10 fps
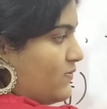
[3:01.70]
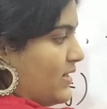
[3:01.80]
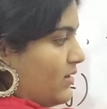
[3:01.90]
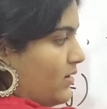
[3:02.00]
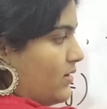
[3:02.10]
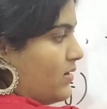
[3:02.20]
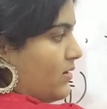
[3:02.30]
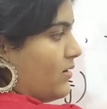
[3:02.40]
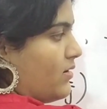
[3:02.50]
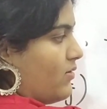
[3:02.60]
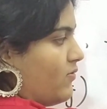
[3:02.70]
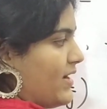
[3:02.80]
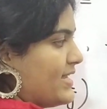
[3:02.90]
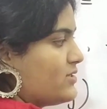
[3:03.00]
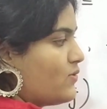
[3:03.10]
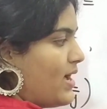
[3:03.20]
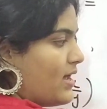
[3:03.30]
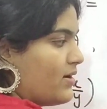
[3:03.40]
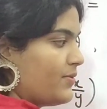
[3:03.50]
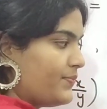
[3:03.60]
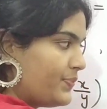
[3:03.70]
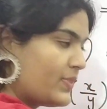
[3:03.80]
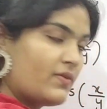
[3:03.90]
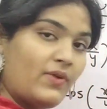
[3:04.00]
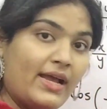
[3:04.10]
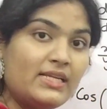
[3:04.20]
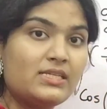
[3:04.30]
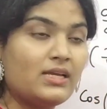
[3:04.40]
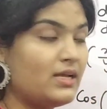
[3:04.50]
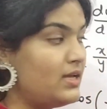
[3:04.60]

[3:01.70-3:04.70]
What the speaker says: 1 y square, right?